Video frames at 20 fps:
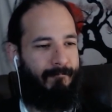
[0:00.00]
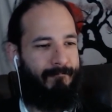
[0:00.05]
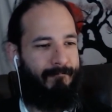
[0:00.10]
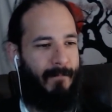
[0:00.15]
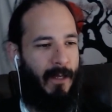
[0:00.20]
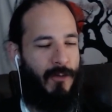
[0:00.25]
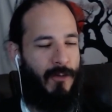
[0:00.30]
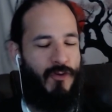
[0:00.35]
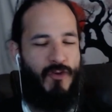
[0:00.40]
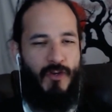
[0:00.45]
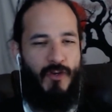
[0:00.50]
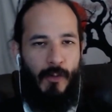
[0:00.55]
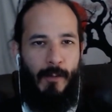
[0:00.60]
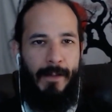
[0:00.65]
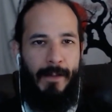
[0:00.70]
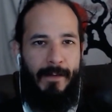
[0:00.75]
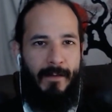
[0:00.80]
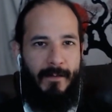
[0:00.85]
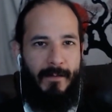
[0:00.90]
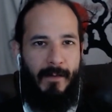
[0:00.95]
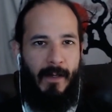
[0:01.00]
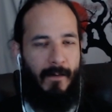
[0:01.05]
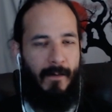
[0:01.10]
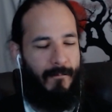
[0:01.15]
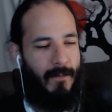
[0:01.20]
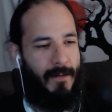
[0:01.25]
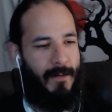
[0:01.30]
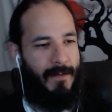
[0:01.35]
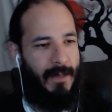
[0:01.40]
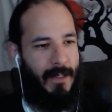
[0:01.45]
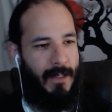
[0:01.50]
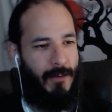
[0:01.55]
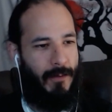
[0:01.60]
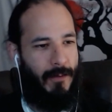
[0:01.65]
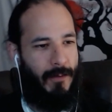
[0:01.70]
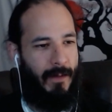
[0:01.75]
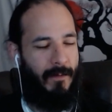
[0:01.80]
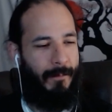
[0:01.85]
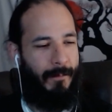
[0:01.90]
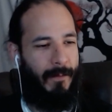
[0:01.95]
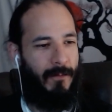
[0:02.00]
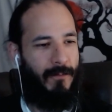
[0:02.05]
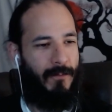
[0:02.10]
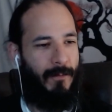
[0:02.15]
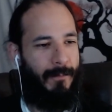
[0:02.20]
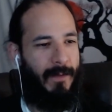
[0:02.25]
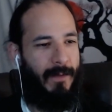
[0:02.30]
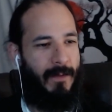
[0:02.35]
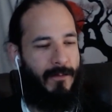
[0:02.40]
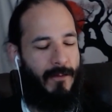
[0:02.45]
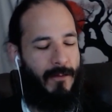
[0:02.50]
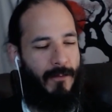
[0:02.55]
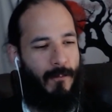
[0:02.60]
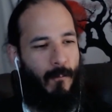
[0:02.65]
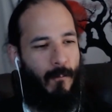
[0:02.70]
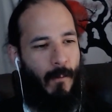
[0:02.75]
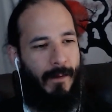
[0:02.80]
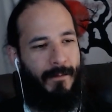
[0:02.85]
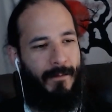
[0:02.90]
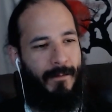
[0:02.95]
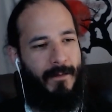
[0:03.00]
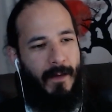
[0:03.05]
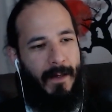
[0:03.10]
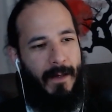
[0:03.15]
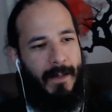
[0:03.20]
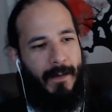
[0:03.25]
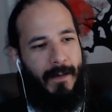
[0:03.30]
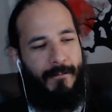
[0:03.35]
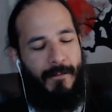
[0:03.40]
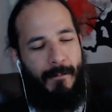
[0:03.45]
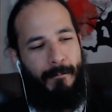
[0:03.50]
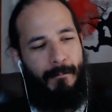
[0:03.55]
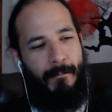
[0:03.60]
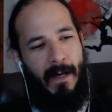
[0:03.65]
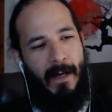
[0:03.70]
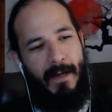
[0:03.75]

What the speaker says: enjoy this conversation as opposed to being just one-sided from